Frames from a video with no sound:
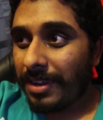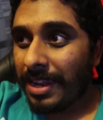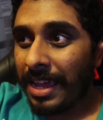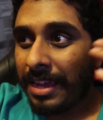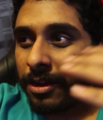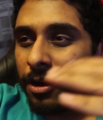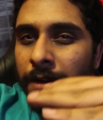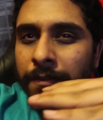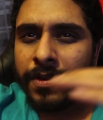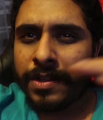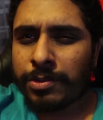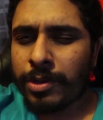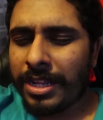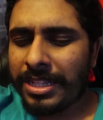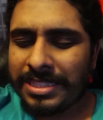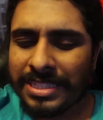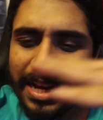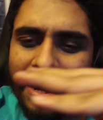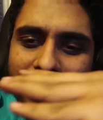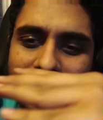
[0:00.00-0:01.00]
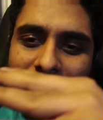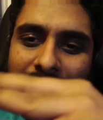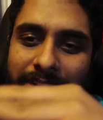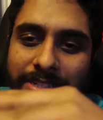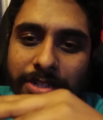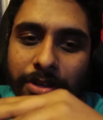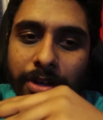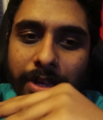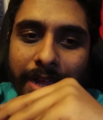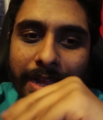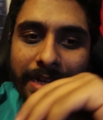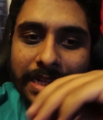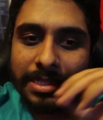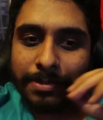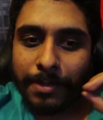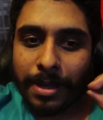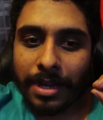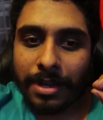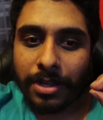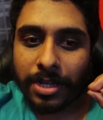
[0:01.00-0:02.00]
Like, over 28 days, you've got to get
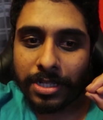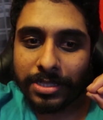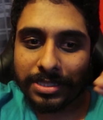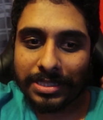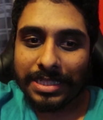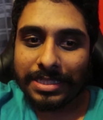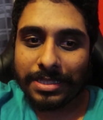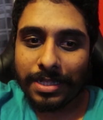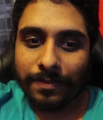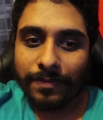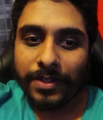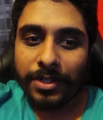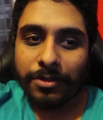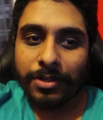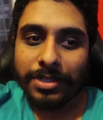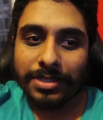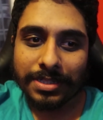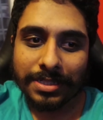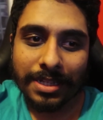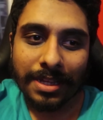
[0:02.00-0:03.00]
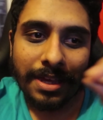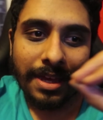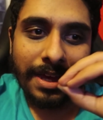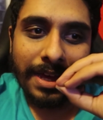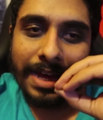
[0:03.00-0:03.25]
this amount of consistent viewers.